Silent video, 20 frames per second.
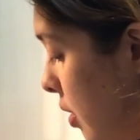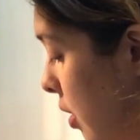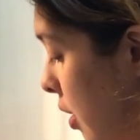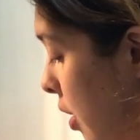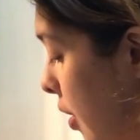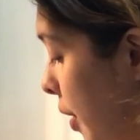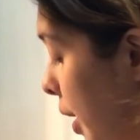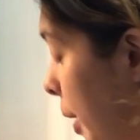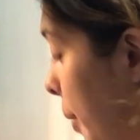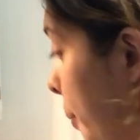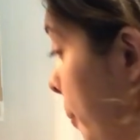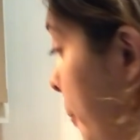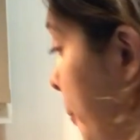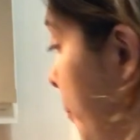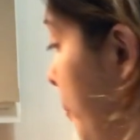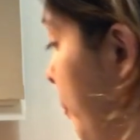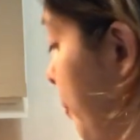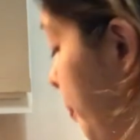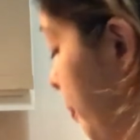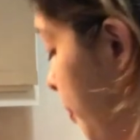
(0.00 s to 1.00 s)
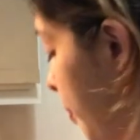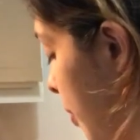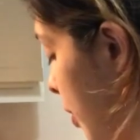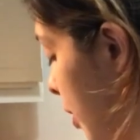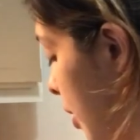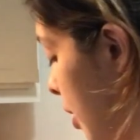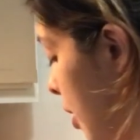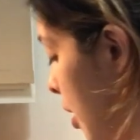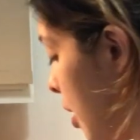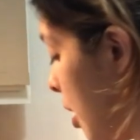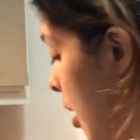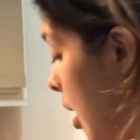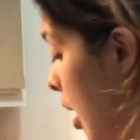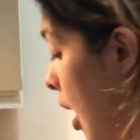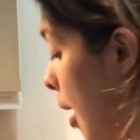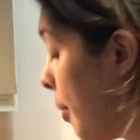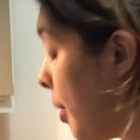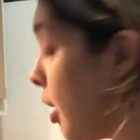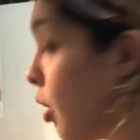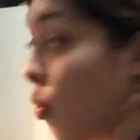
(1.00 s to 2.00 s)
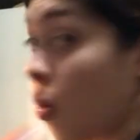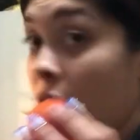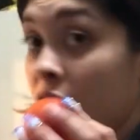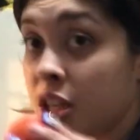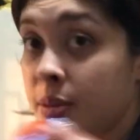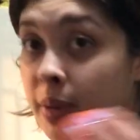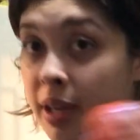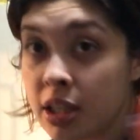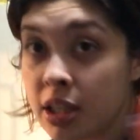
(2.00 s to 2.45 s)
Alright. I'm gonna wash my